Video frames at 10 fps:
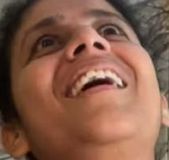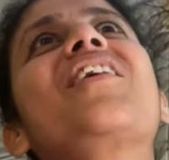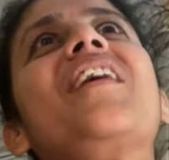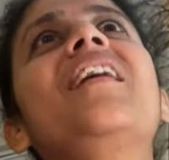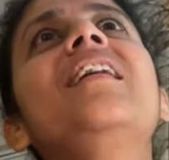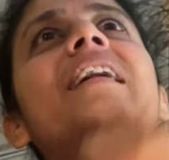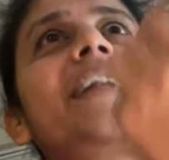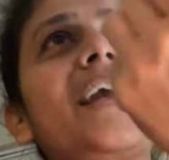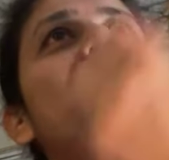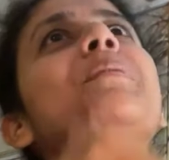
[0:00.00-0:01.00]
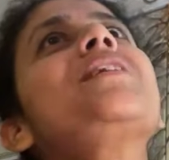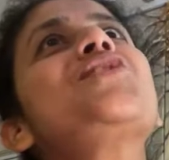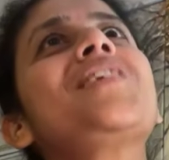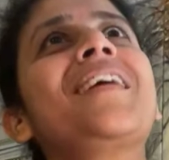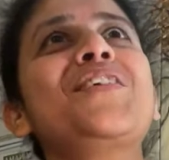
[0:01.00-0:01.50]
Okay. Take a
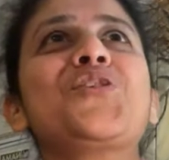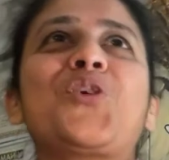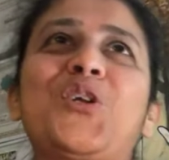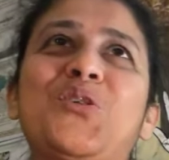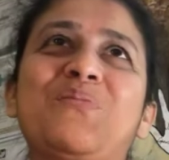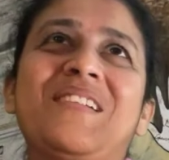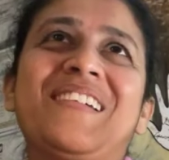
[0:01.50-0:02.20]
picture and show it to me.